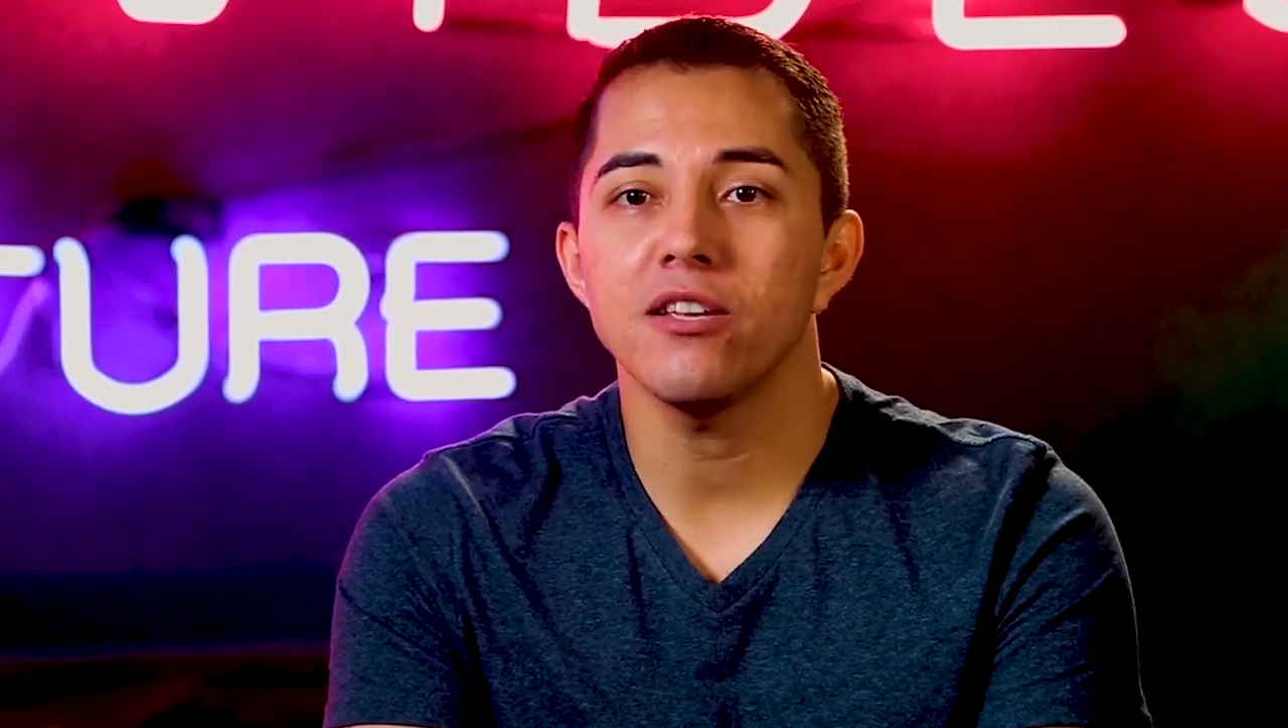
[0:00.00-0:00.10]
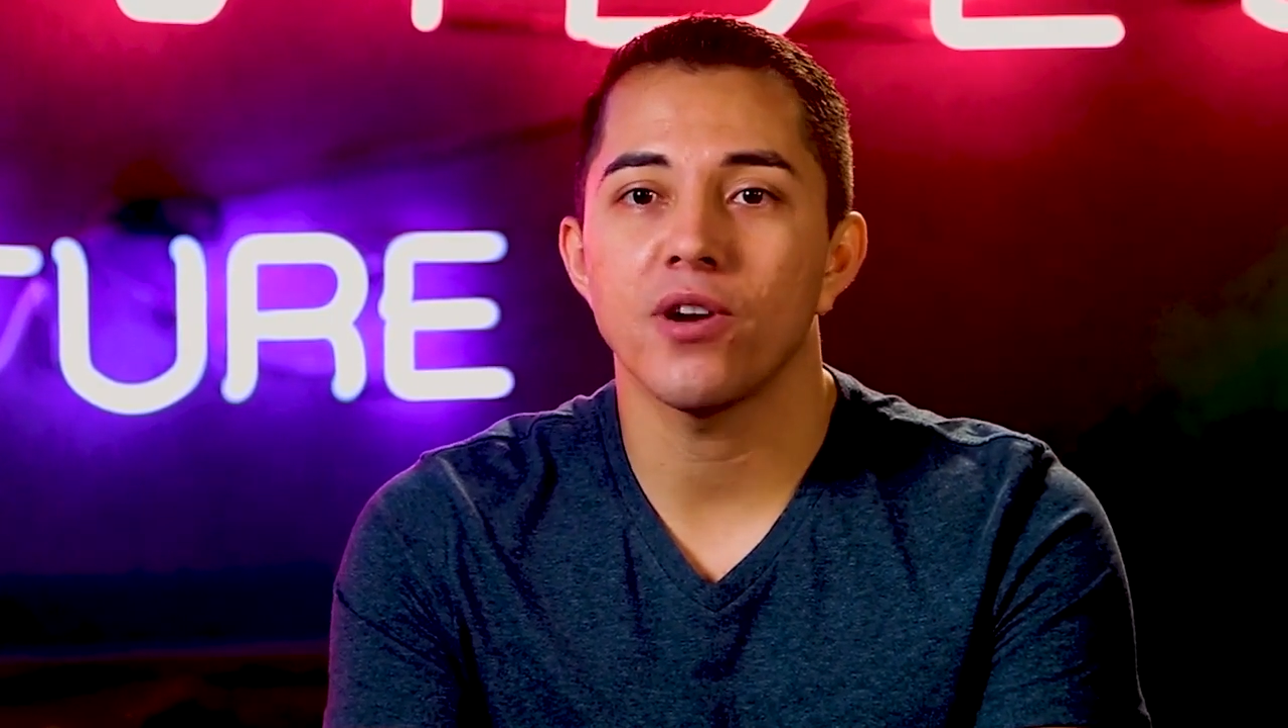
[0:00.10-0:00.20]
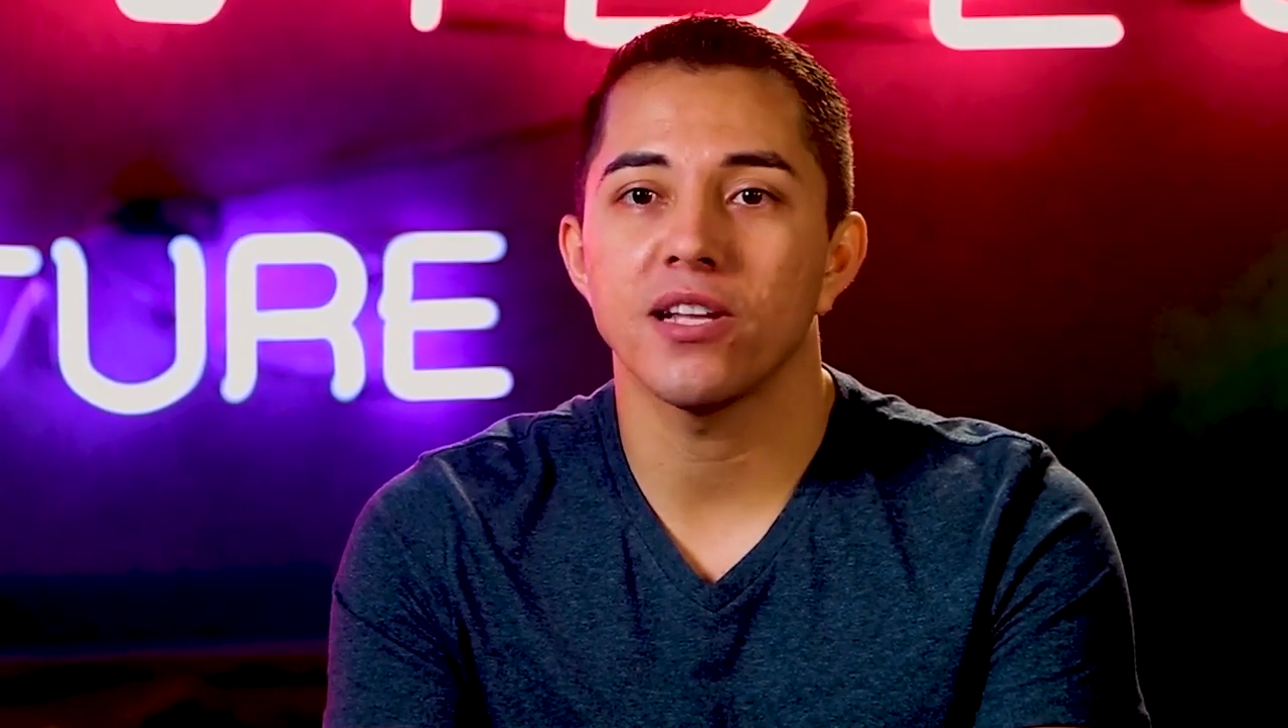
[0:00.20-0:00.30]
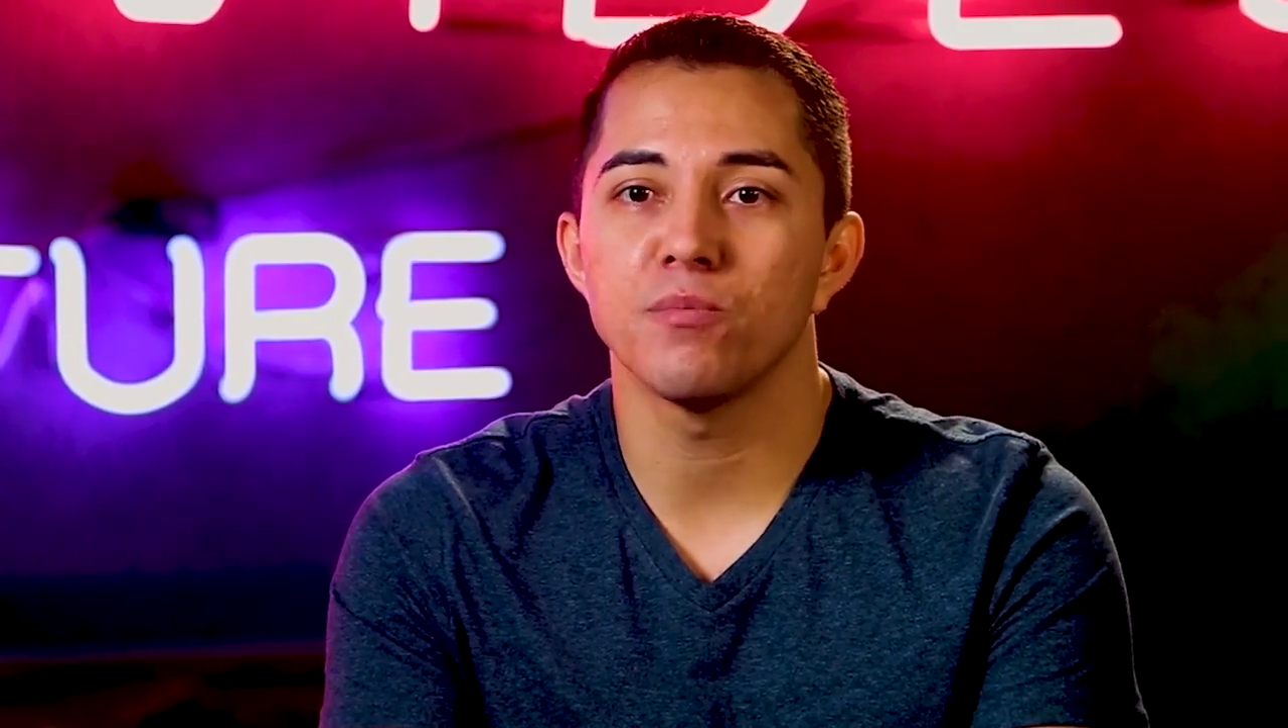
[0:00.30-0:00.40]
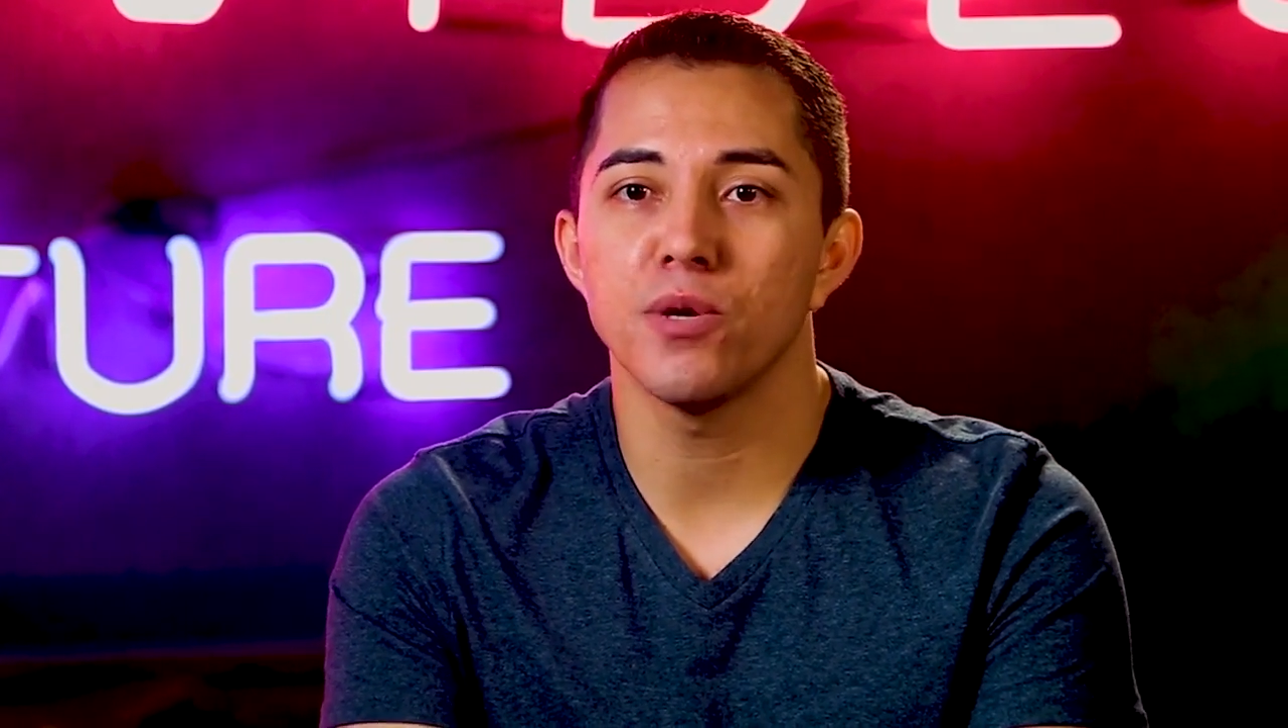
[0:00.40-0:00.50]

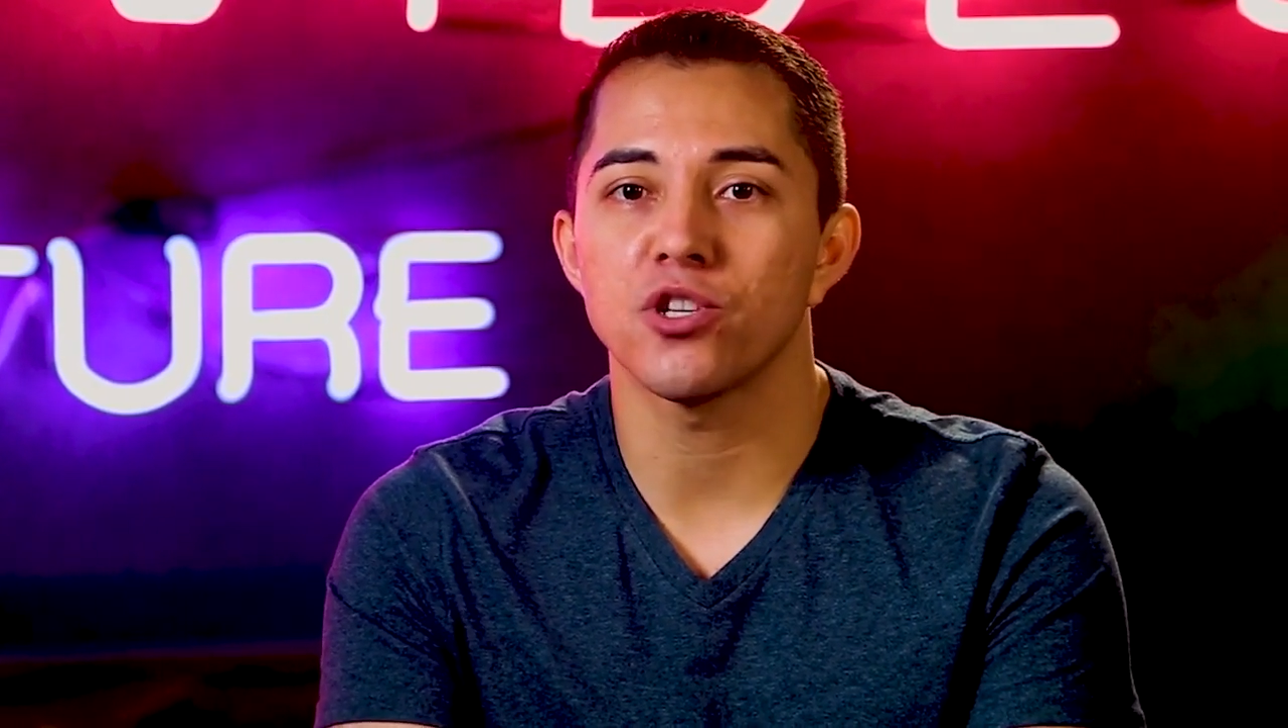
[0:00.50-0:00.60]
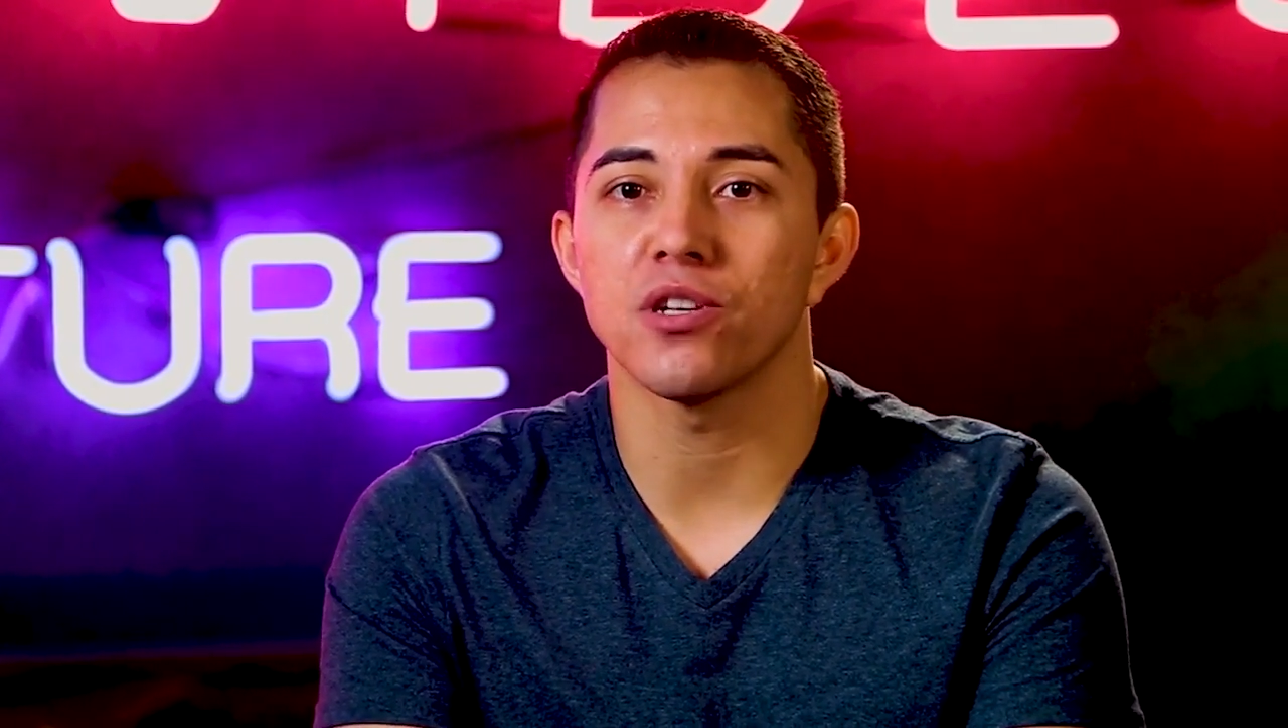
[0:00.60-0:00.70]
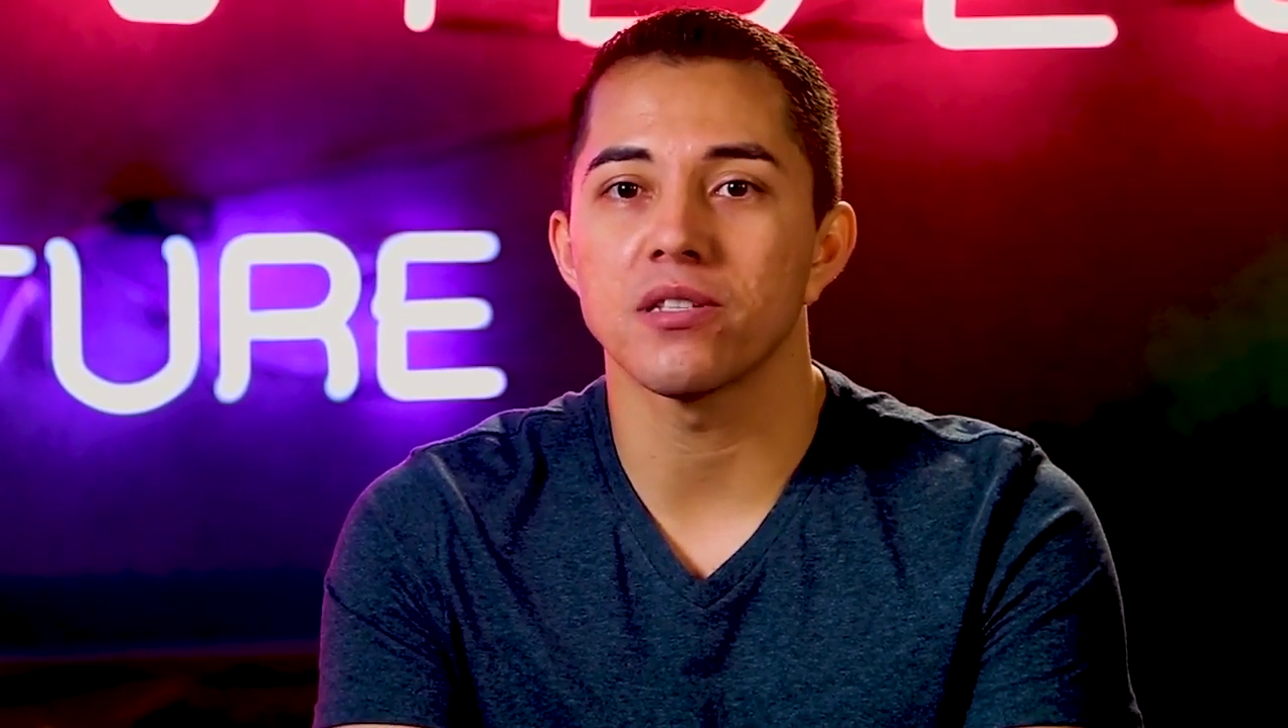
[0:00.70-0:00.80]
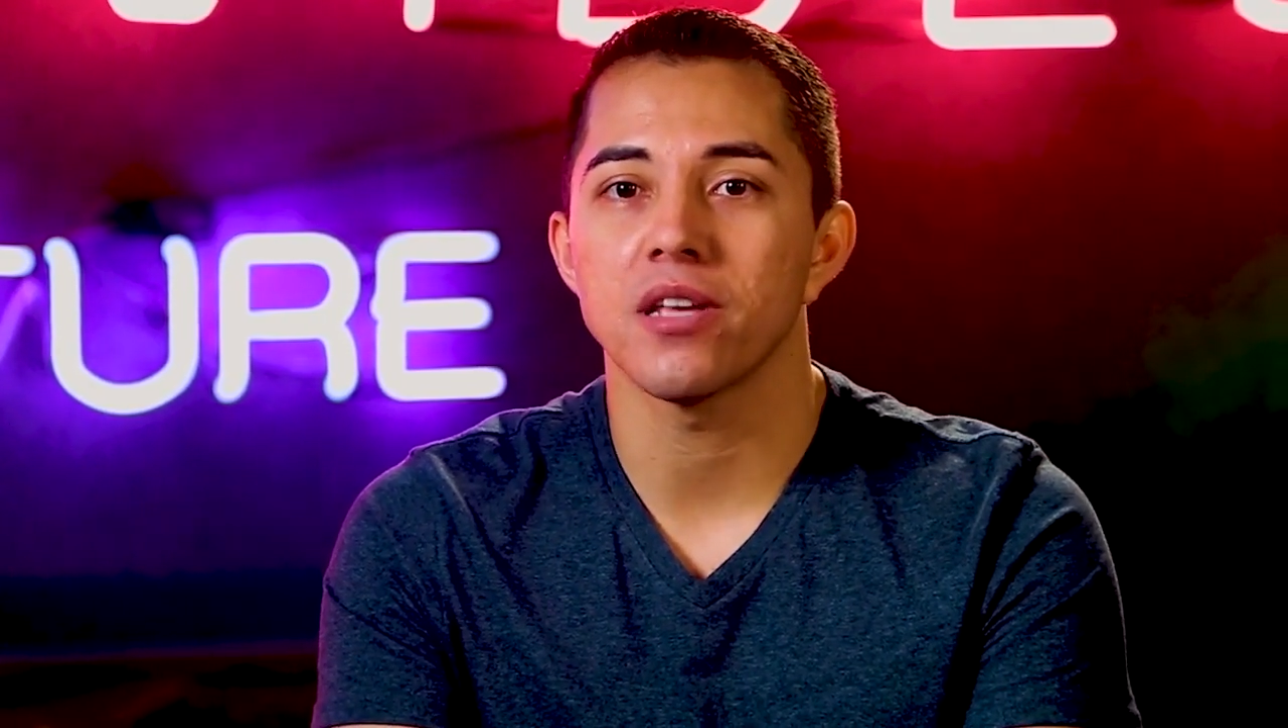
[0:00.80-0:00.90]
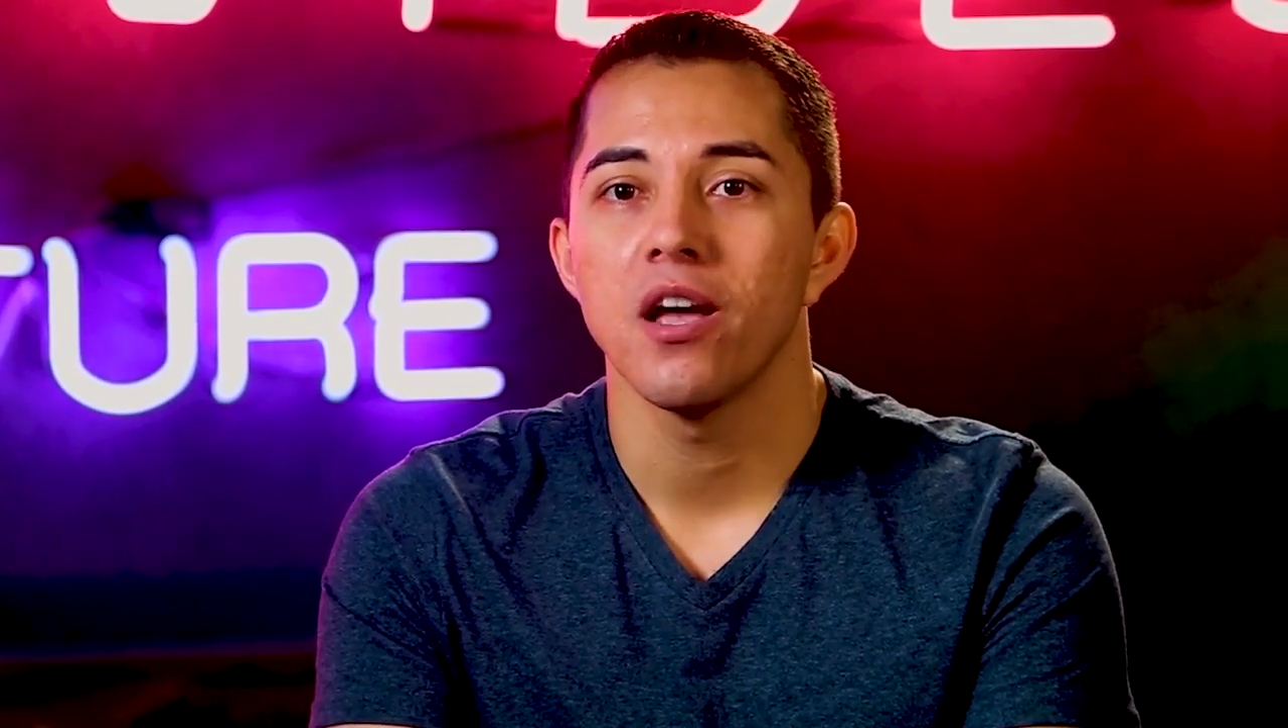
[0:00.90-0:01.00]

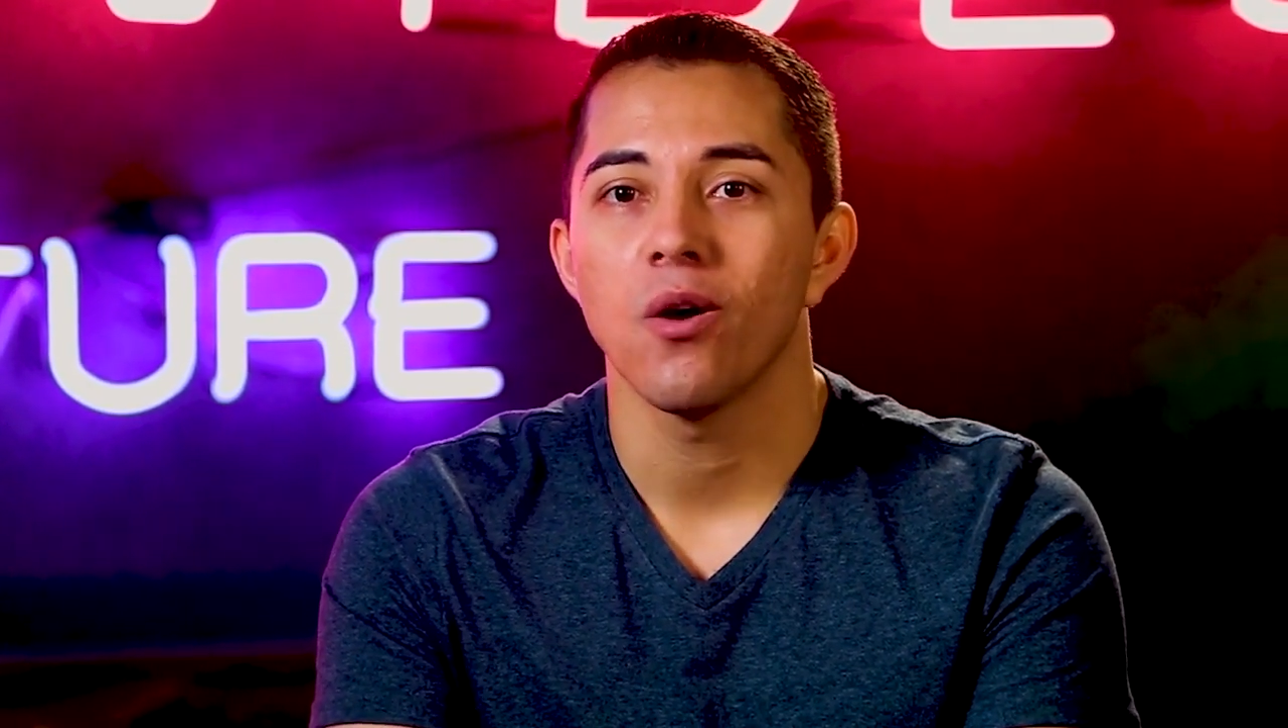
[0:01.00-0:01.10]
transmissions,